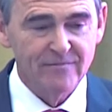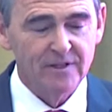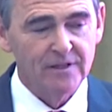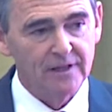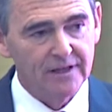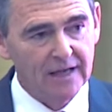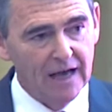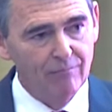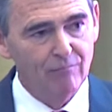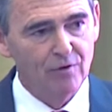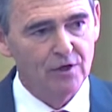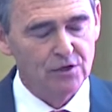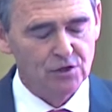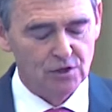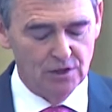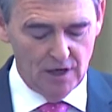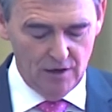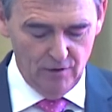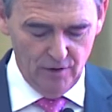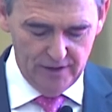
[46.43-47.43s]
the government, as
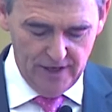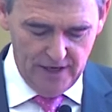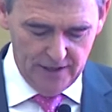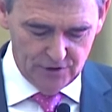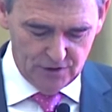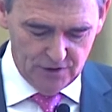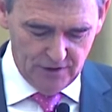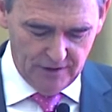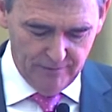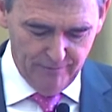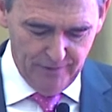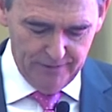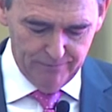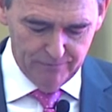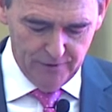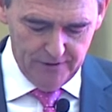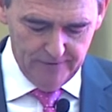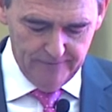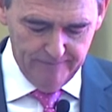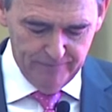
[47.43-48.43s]
you know, announced a
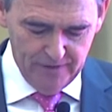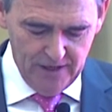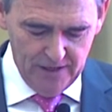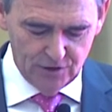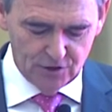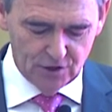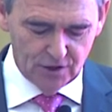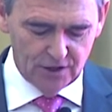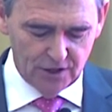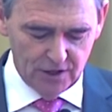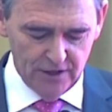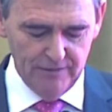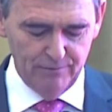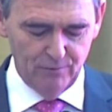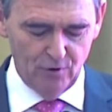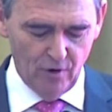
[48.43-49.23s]
commitment to keep